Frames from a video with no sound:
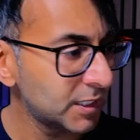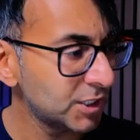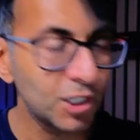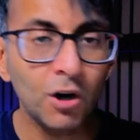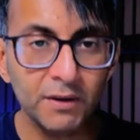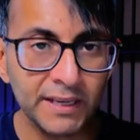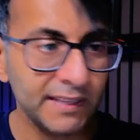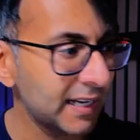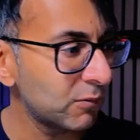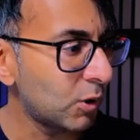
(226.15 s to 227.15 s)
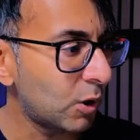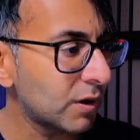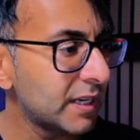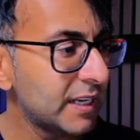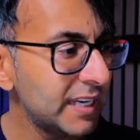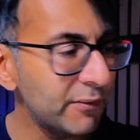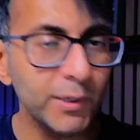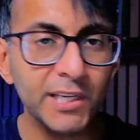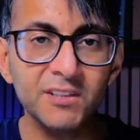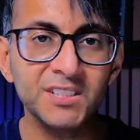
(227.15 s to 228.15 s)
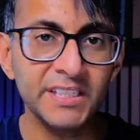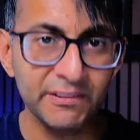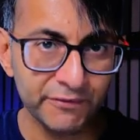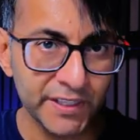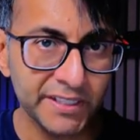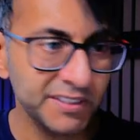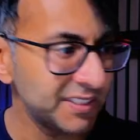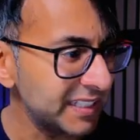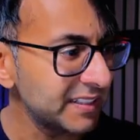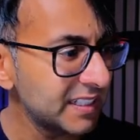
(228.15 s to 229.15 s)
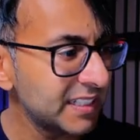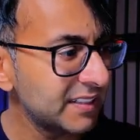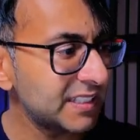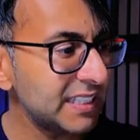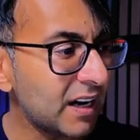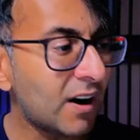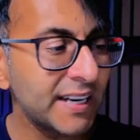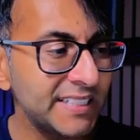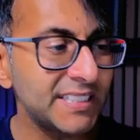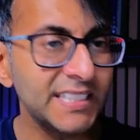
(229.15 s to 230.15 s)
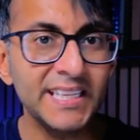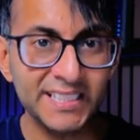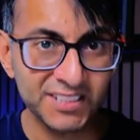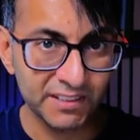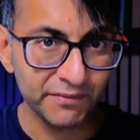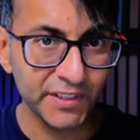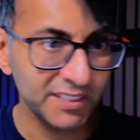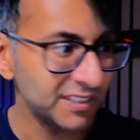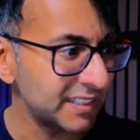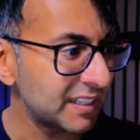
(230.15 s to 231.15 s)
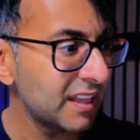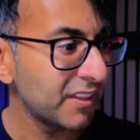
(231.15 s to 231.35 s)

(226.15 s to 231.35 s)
You can't get that wrong. If we go to inverted, the ID is inverted.